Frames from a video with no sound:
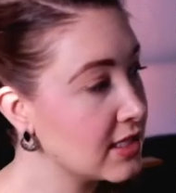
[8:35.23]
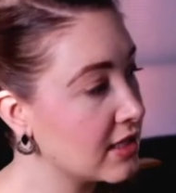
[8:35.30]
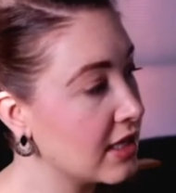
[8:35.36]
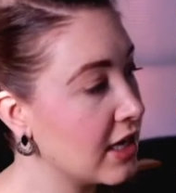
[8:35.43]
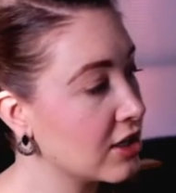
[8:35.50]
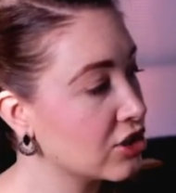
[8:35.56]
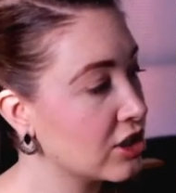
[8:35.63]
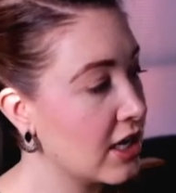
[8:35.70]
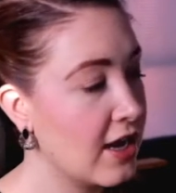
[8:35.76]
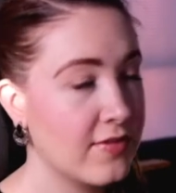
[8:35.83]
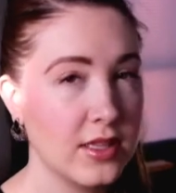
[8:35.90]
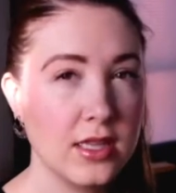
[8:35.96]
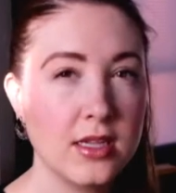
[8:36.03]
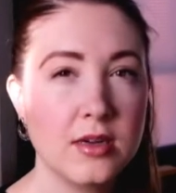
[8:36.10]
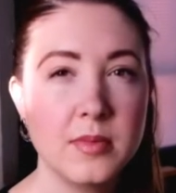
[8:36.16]
and they actually have
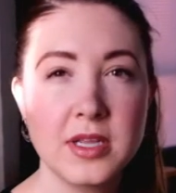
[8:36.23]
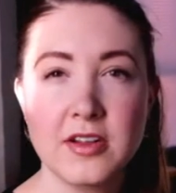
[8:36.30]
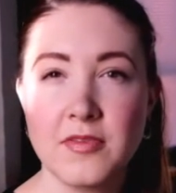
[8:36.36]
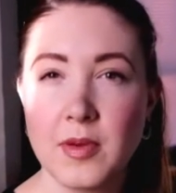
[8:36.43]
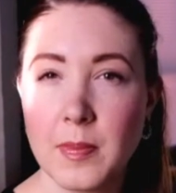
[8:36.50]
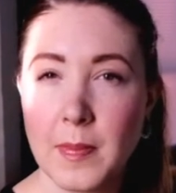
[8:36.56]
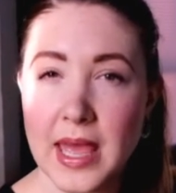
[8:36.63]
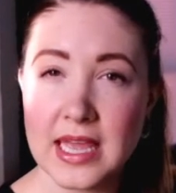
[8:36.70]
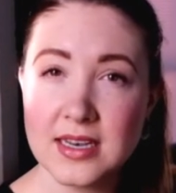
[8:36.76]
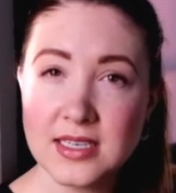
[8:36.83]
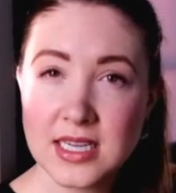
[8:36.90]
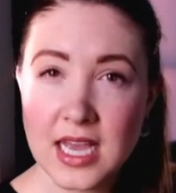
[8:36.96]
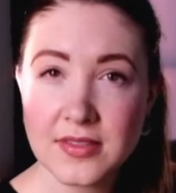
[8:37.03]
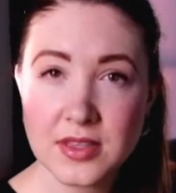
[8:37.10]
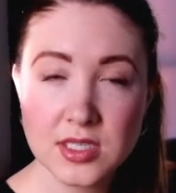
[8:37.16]
a little bit of a bend
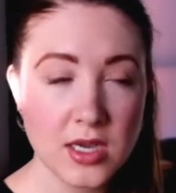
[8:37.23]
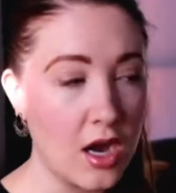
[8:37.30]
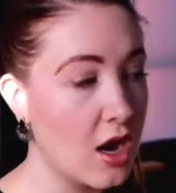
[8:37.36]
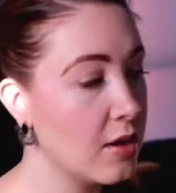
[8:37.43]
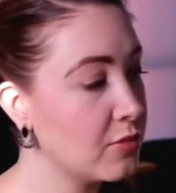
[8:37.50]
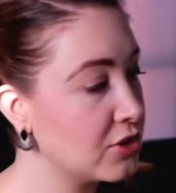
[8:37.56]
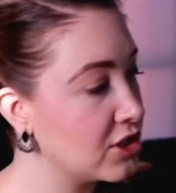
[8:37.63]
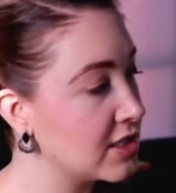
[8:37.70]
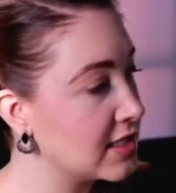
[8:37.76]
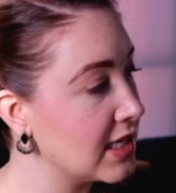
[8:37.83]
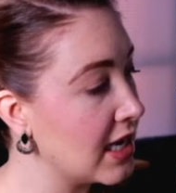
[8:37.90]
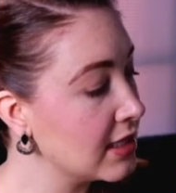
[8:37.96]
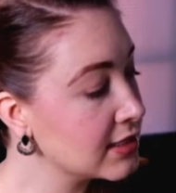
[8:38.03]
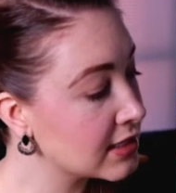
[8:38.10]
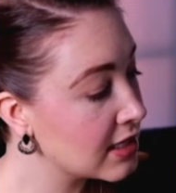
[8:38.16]
at the top, which is
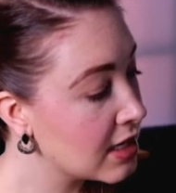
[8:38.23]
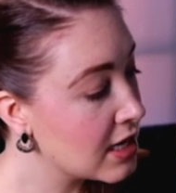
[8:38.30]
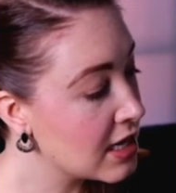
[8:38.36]
nice.